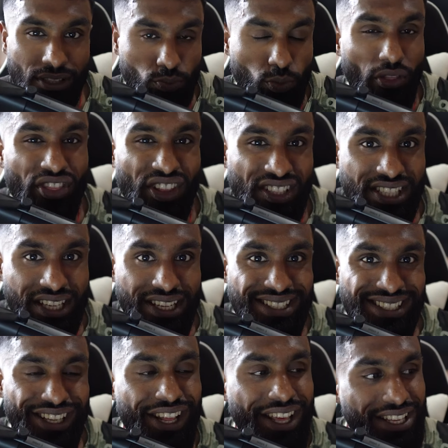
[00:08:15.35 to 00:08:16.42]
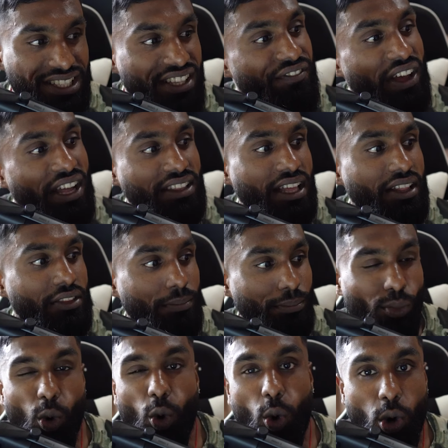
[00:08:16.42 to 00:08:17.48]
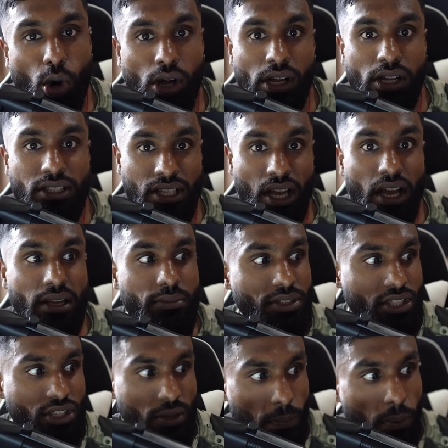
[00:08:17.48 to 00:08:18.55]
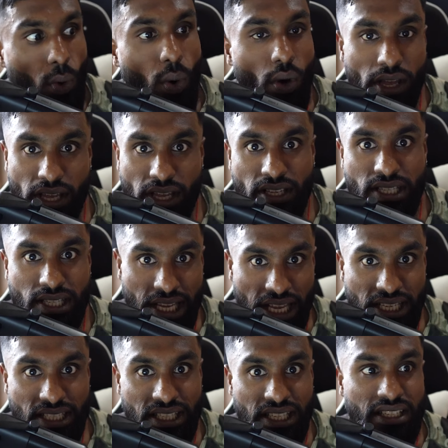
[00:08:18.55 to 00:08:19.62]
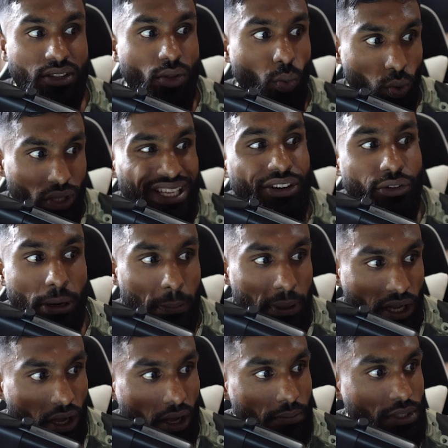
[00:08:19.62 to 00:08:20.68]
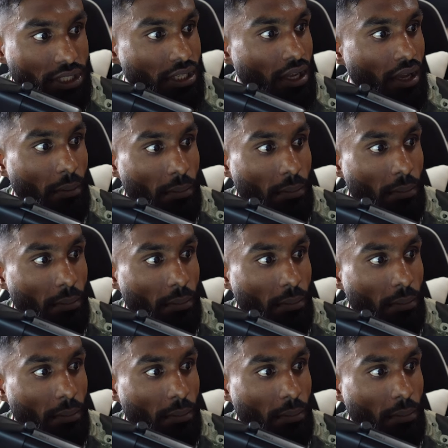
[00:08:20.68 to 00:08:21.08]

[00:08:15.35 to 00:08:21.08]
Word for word: one thing to consider is the fact that the more times a support is tested, the weaker it becomes.